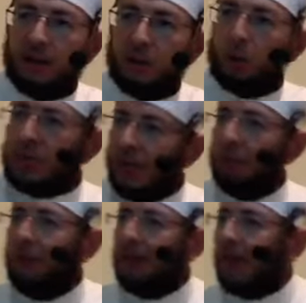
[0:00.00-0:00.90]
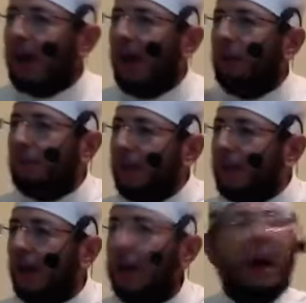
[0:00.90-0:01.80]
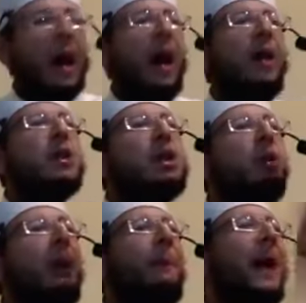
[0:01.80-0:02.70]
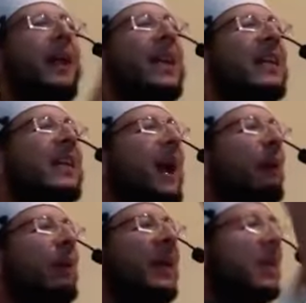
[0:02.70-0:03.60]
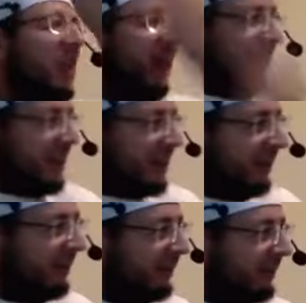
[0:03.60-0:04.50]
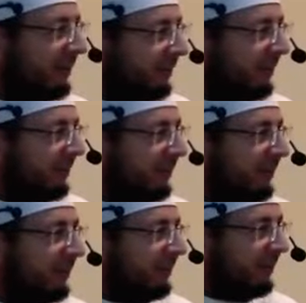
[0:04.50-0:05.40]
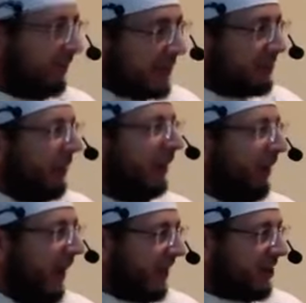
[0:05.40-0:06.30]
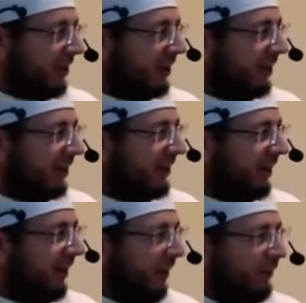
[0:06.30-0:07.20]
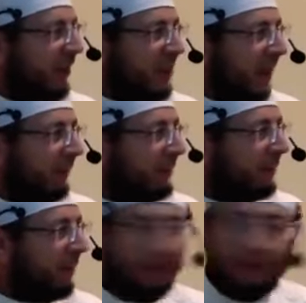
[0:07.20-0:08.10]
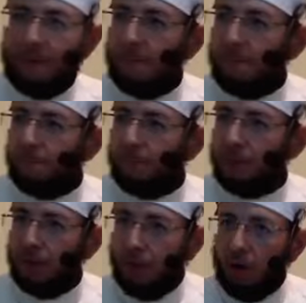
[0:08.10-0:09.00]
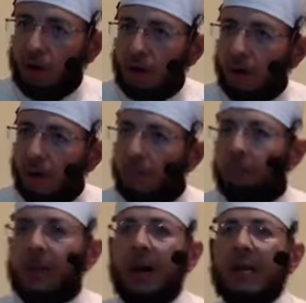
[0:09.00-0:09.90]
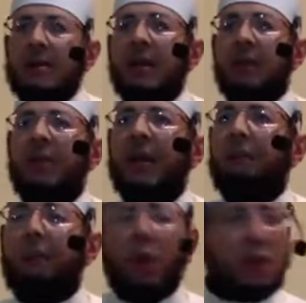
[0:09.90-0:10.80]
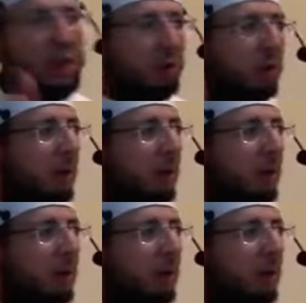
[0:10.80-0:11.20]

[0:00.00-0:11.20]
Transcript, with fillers: to tell me that I will be in the, I swear by Allah that I will not share it. That's my reaction every time. You know, because they push you